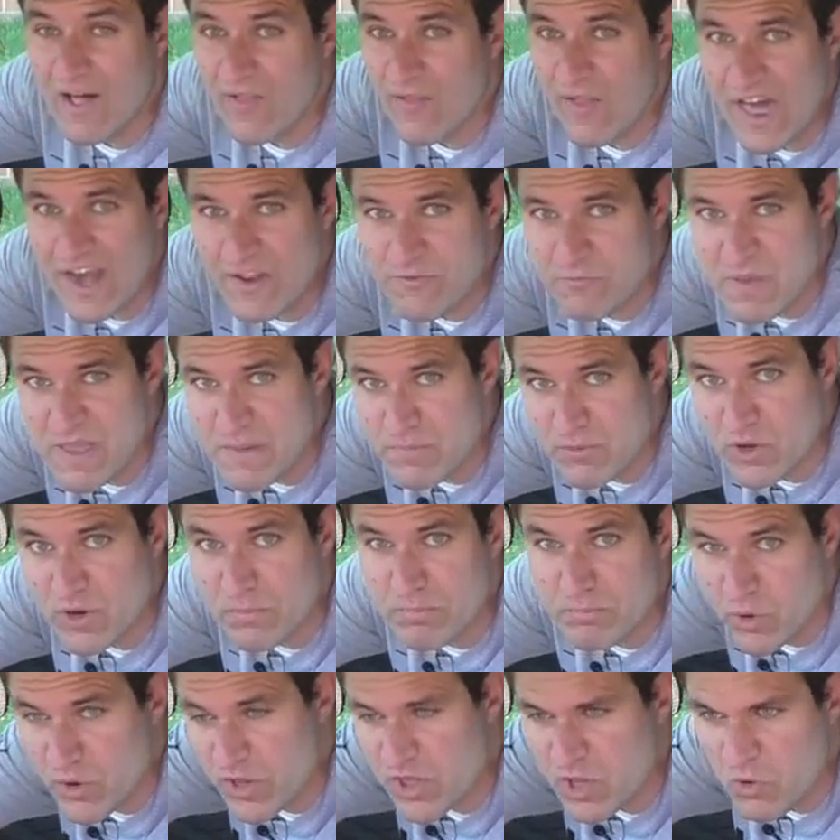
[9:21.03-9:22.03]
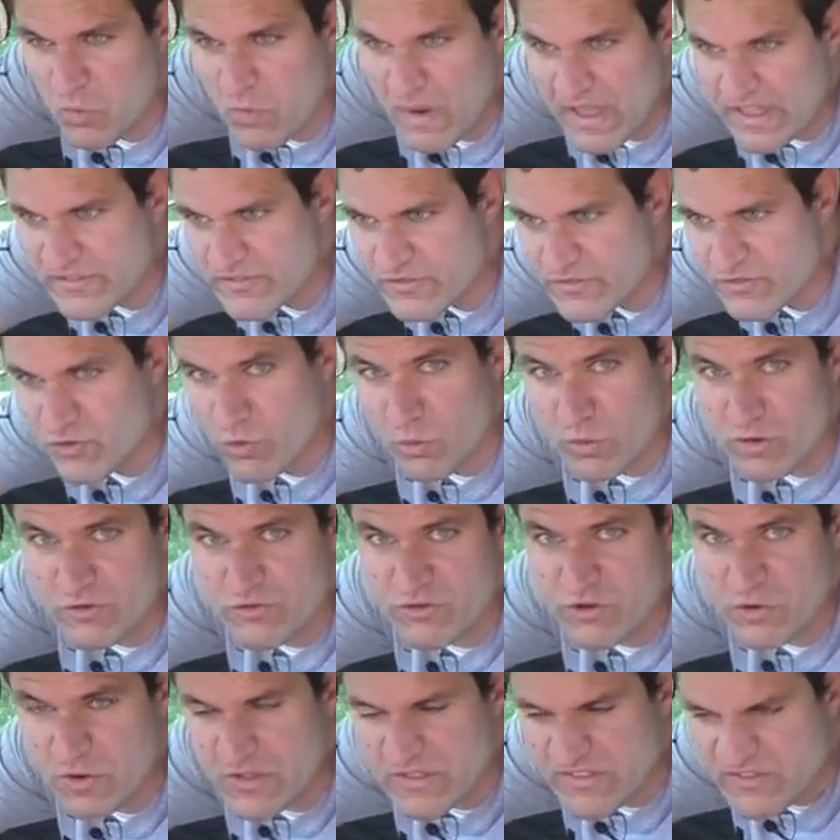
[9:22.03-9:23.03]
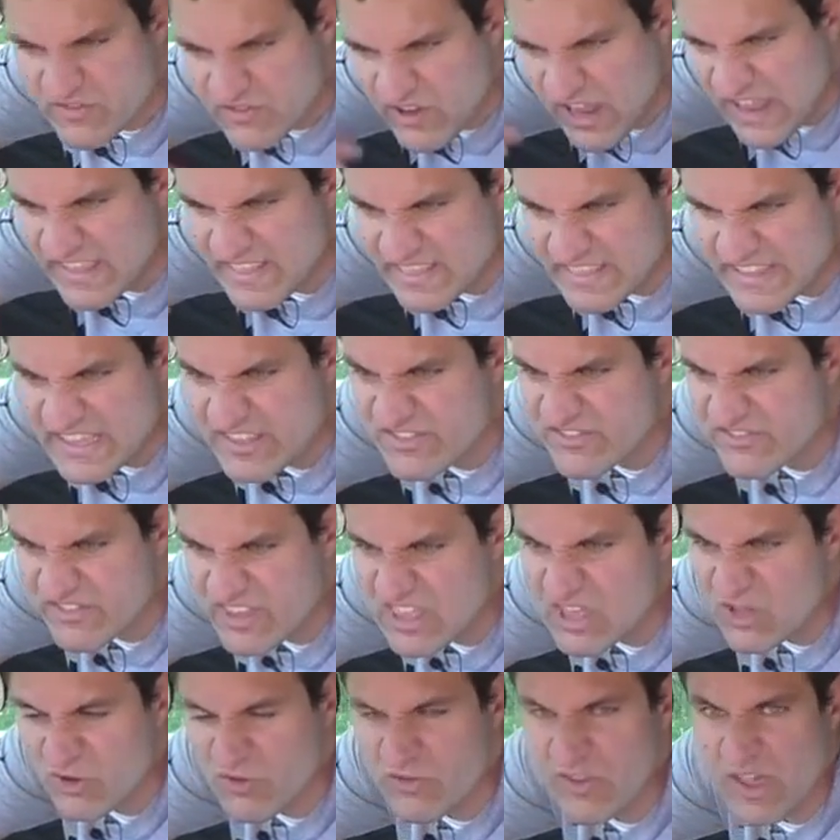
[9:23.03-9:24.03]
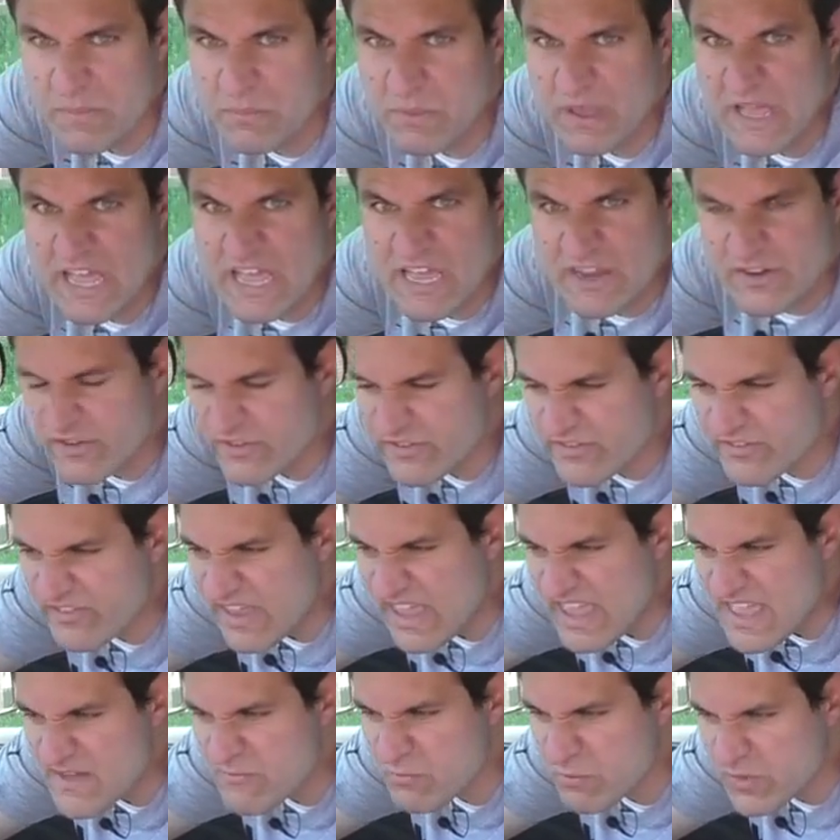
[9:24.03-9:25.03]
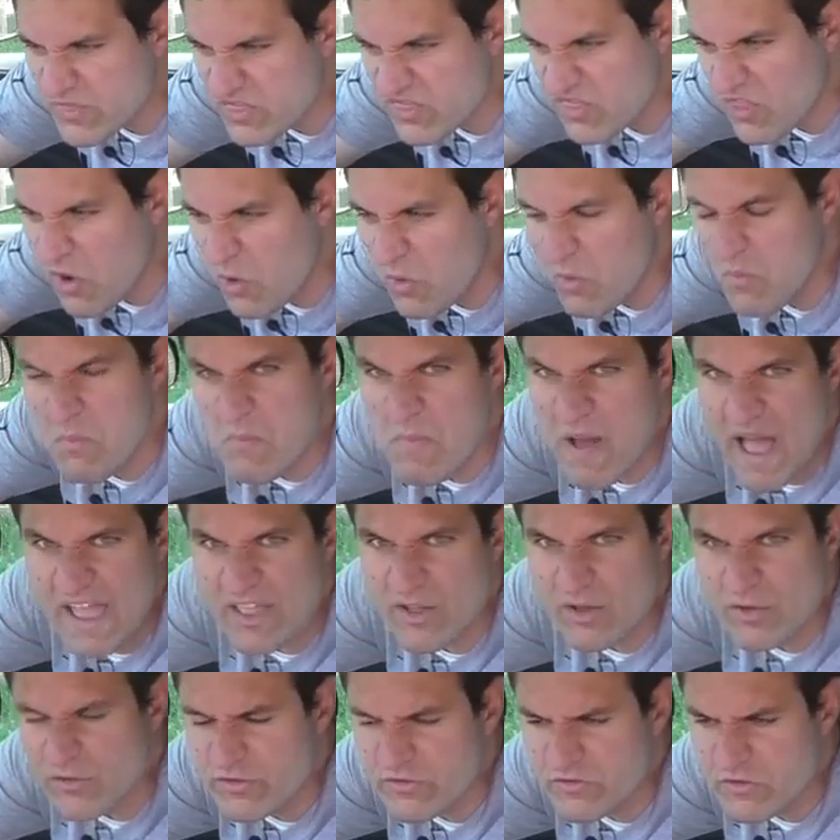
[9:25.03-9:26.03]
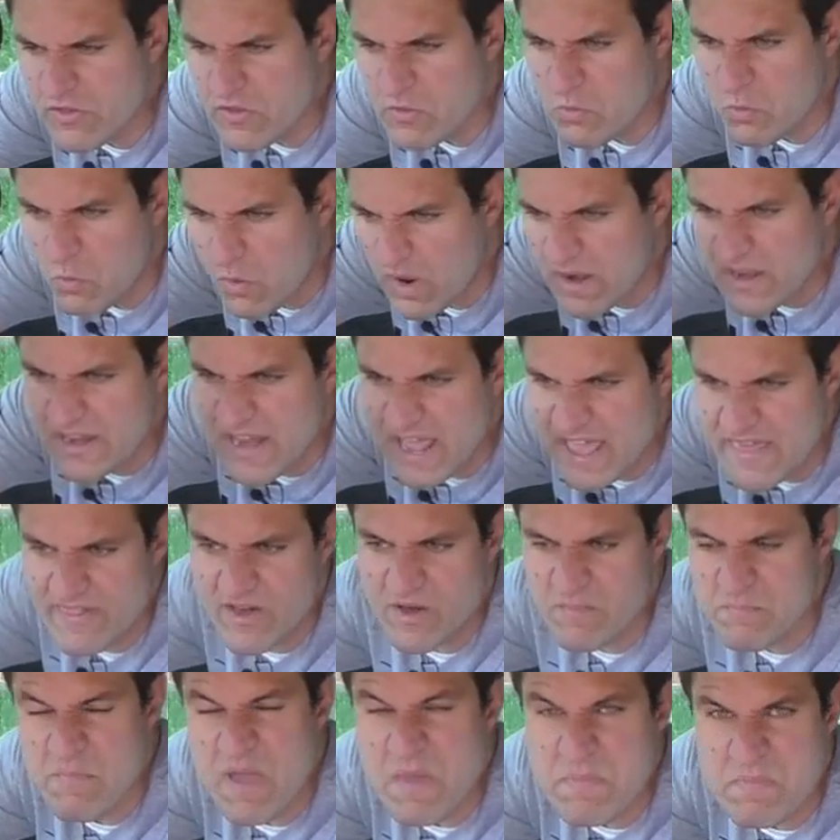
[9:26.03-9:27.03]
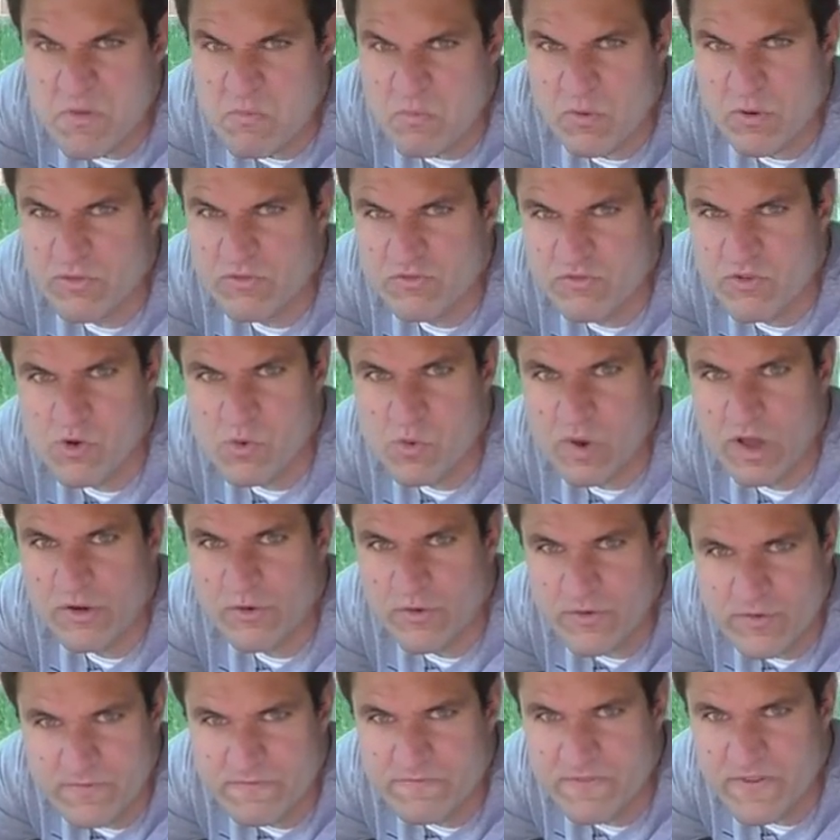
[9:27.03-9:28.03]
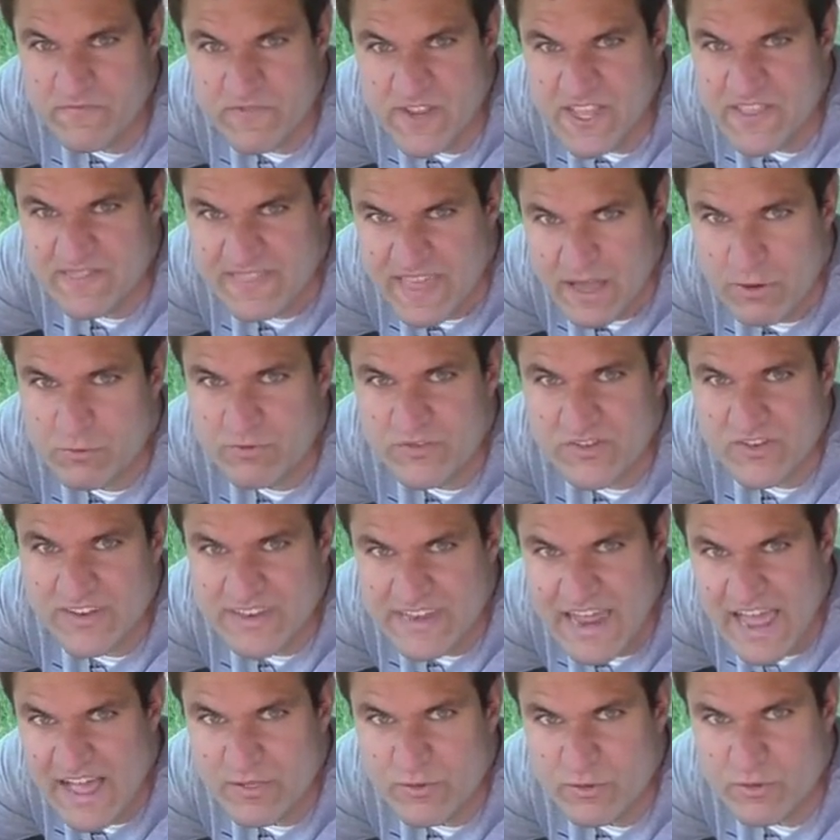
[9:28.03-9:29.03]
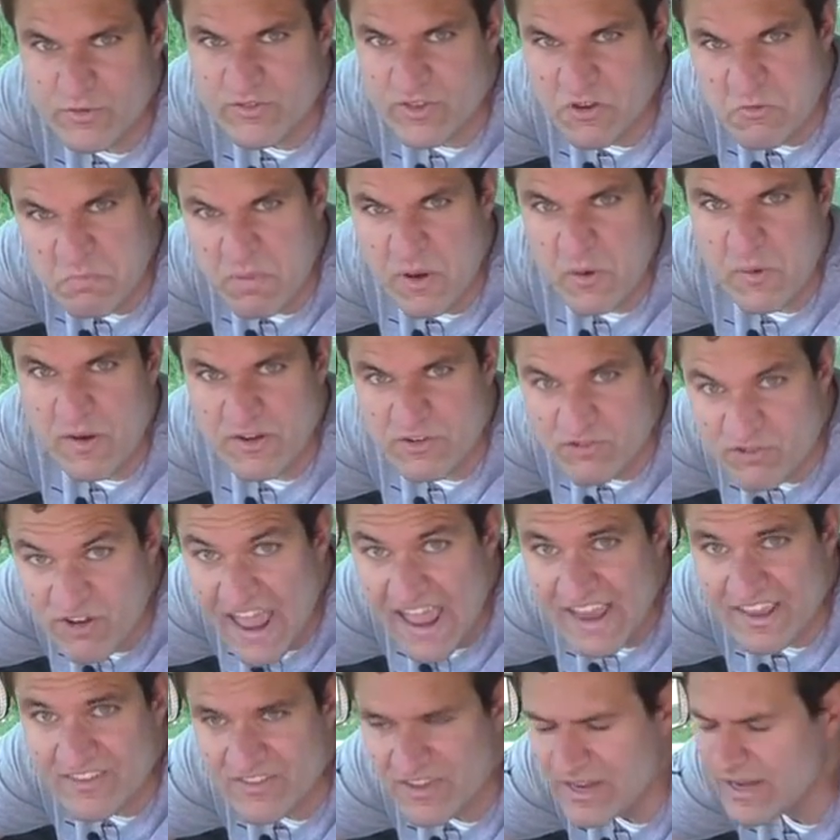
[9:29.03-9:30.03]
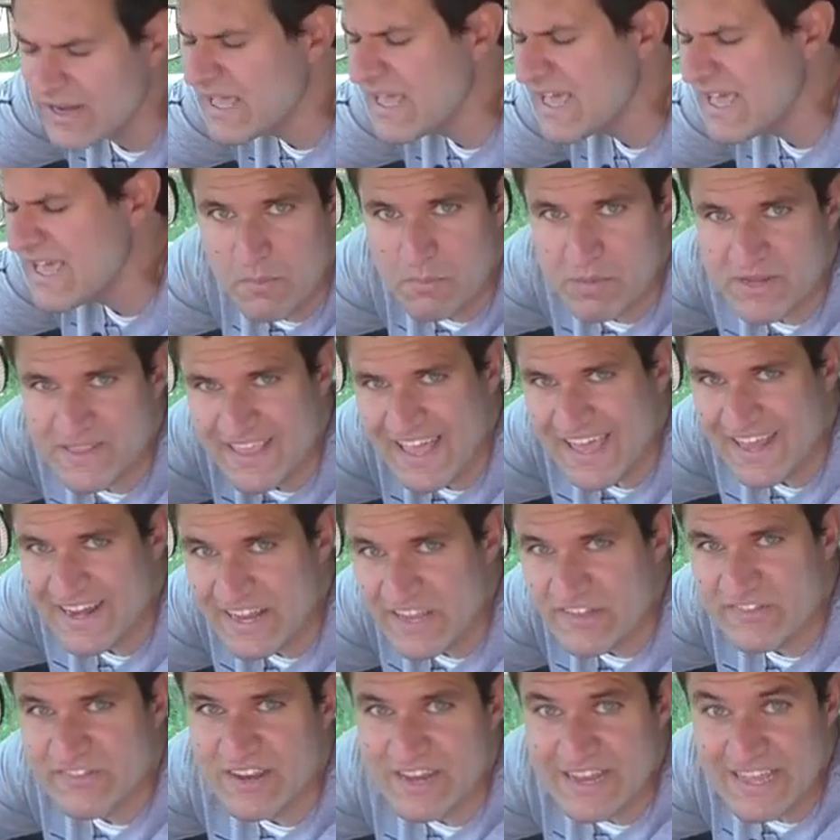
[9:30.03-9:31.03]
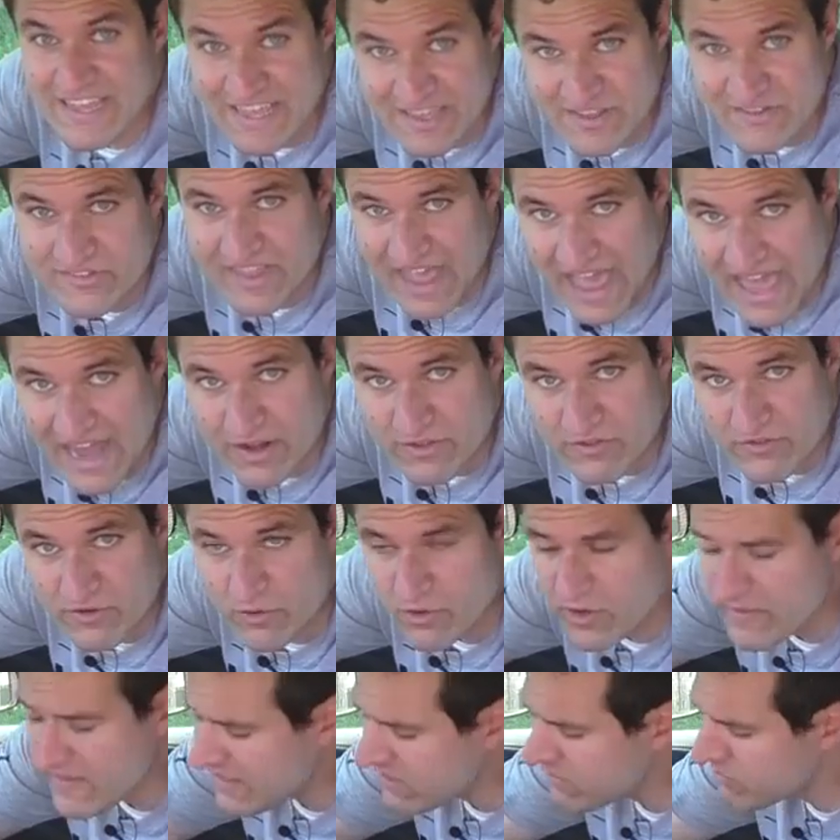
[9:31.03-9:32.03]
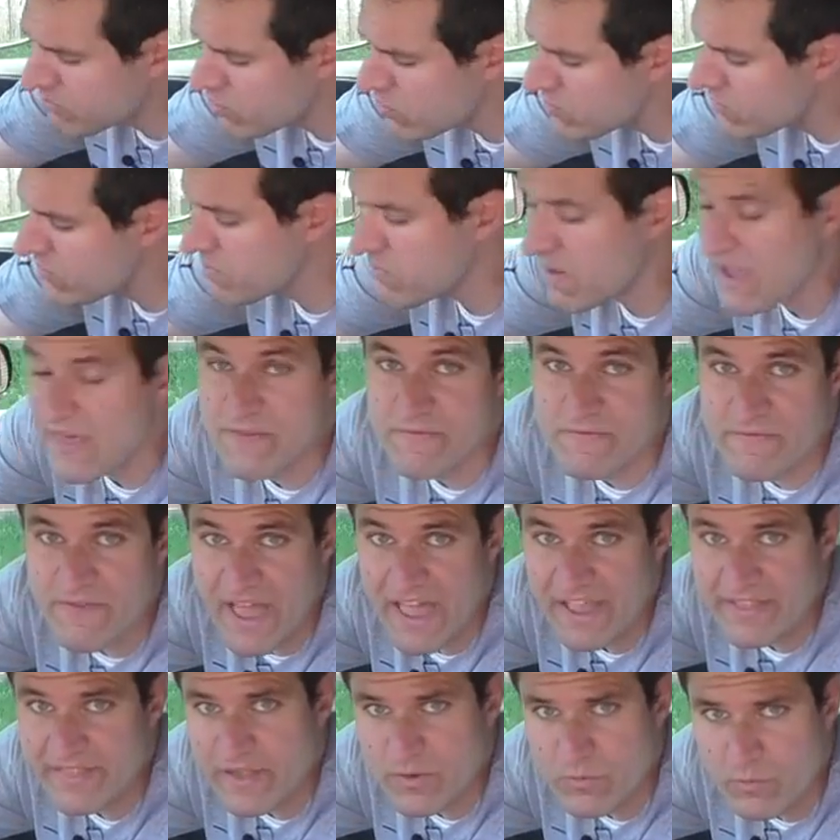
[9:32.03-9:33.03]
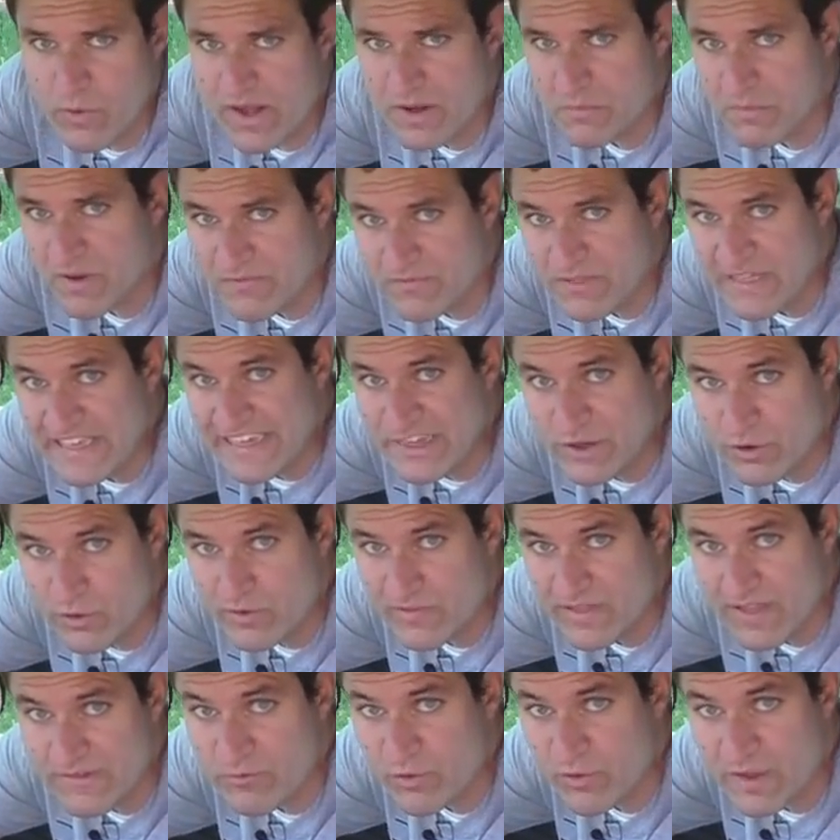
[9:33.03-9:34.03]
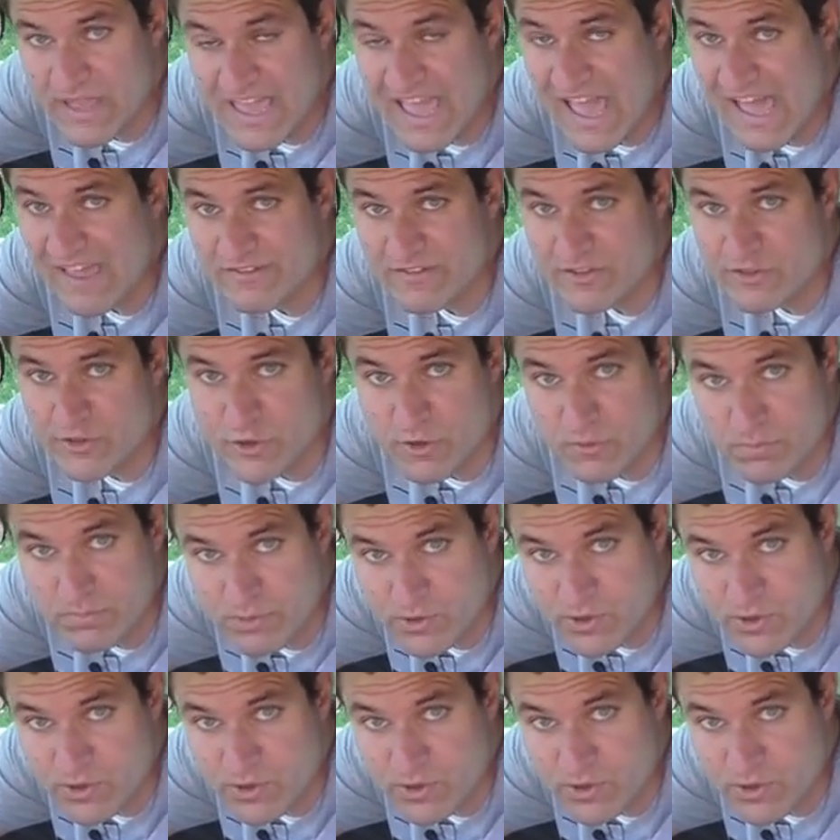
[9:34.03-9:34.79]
a lot of people are putting away in storage units tightly sealed up to save with no miles so that one day they'll might be worth $250,000 at Barrett-Jackson. But that isn't his attitude, and that's proven by the fact that right above the gear lever he has a little